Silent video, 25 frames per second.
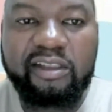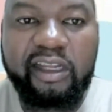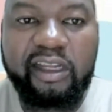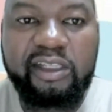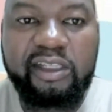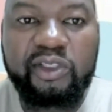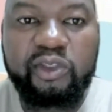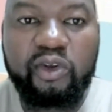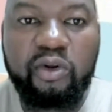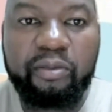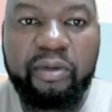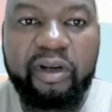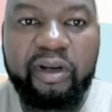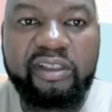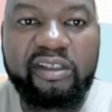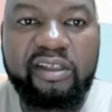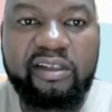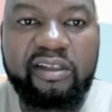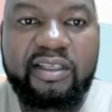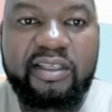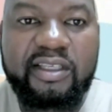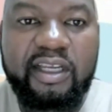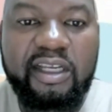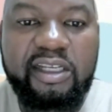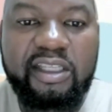There is so much
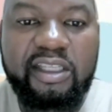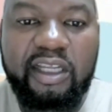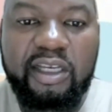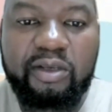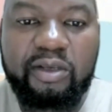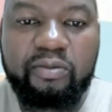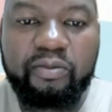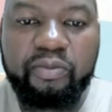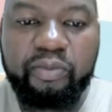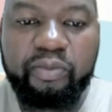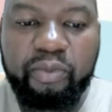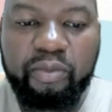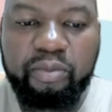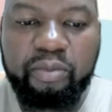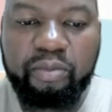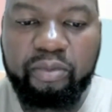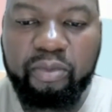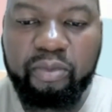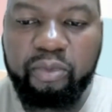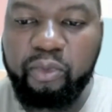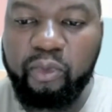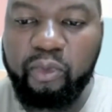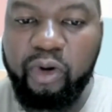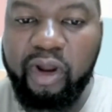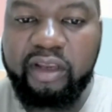insight that
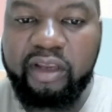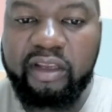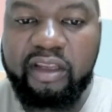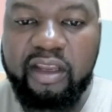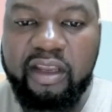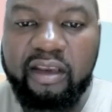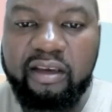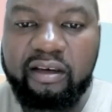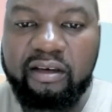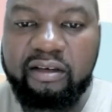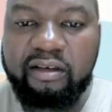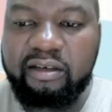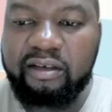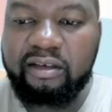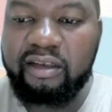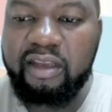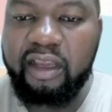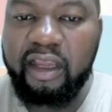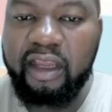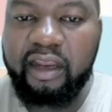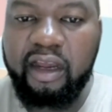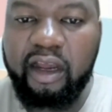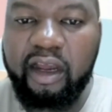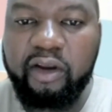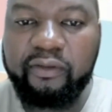one can
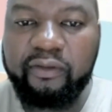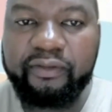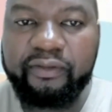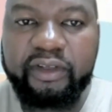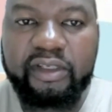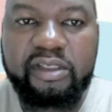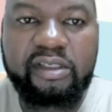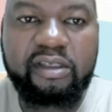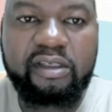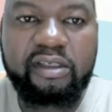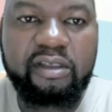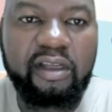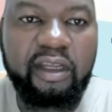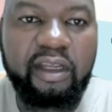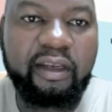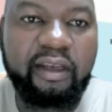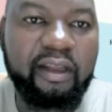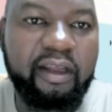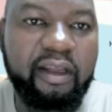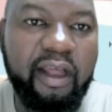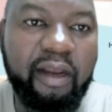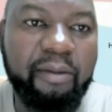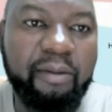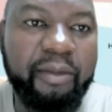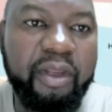get out of it.
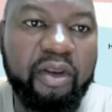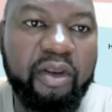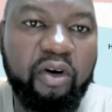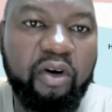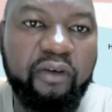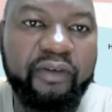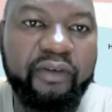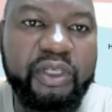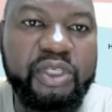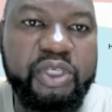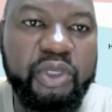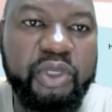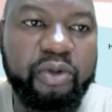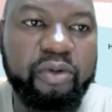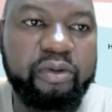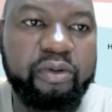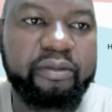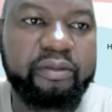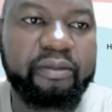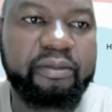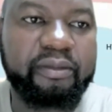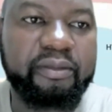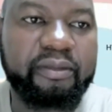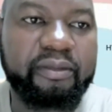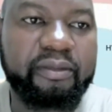And Almin, over to
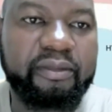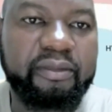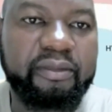you.